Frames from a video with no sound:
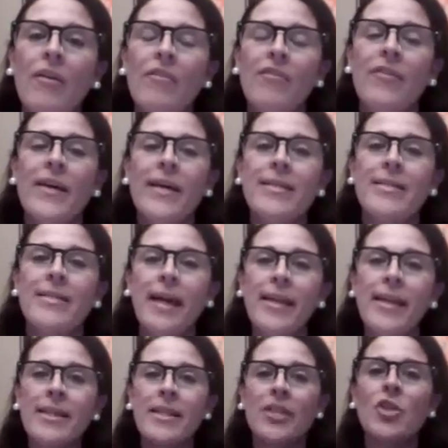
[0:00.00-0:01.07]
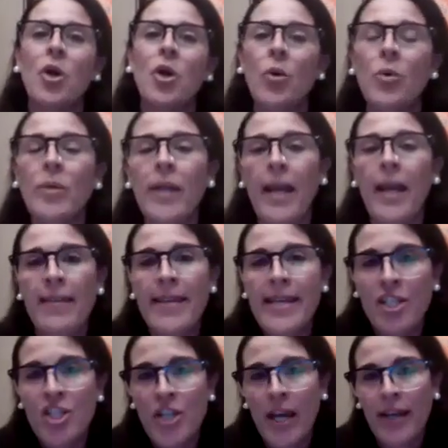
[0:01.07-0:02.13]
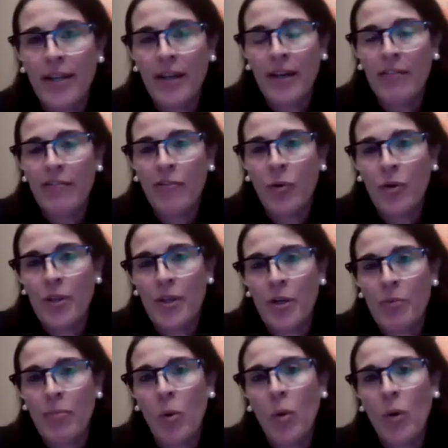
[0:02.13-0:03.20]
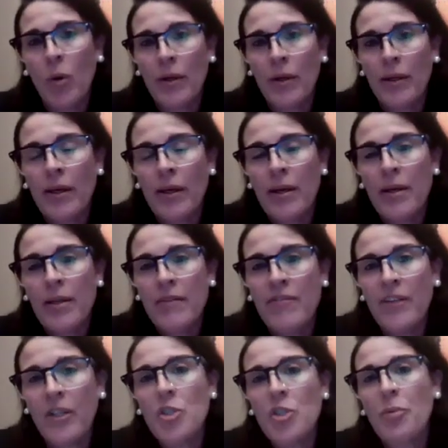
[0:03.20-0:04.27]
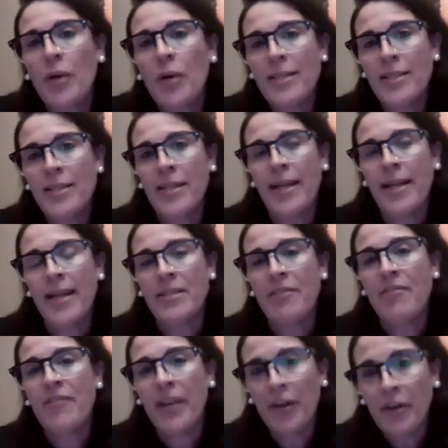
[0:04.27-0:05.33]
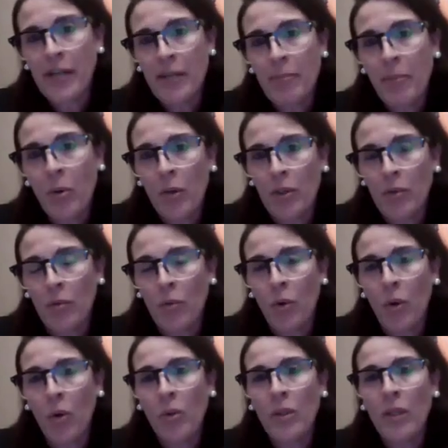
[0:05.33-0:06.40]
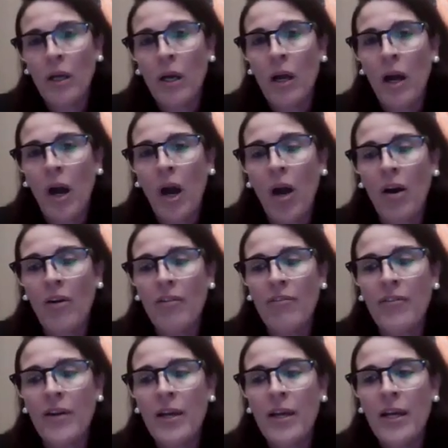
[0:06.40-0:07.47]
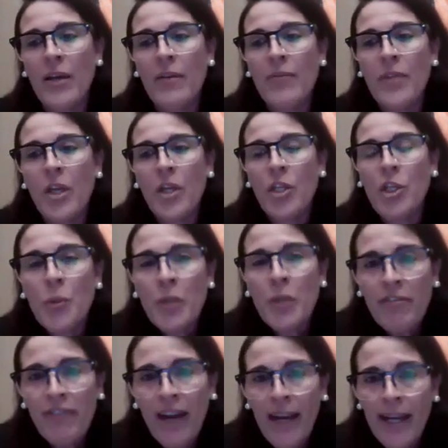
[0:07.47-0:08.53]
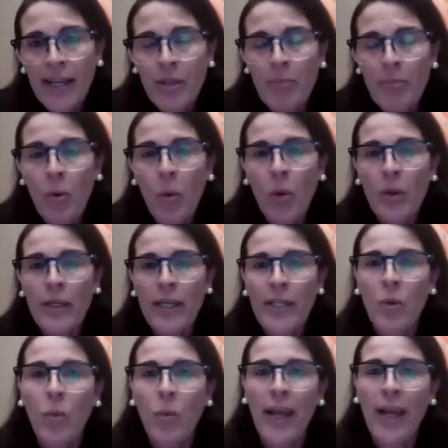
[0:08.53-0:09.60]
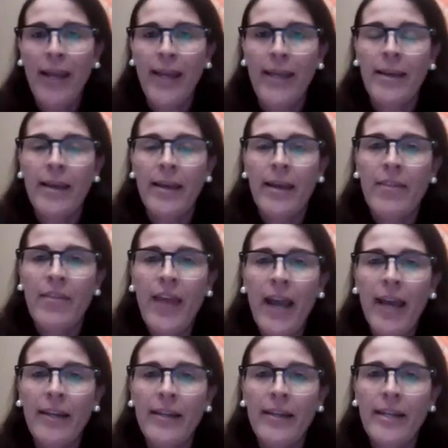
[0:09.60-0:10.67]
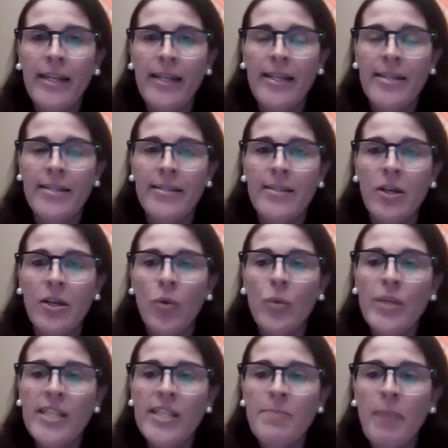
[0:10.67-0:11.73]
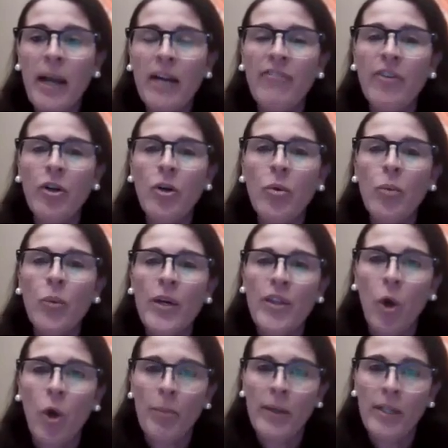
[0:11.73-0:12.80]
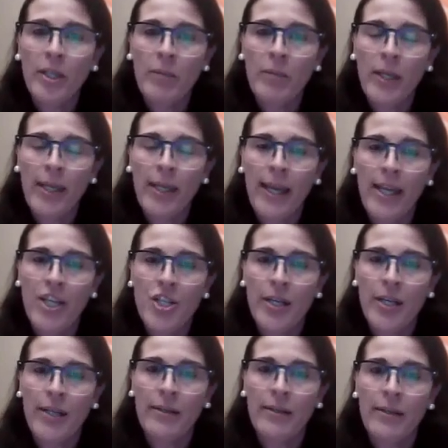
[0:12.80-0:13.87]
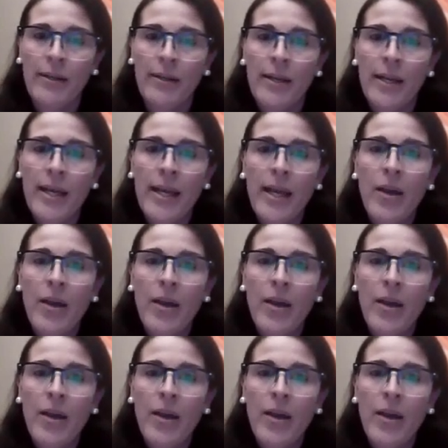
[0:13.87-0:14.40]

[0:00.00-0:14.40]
of setting the tone and the agenda for their board. The village president has a very important role of unifying the board in a way that is respectful with open communication.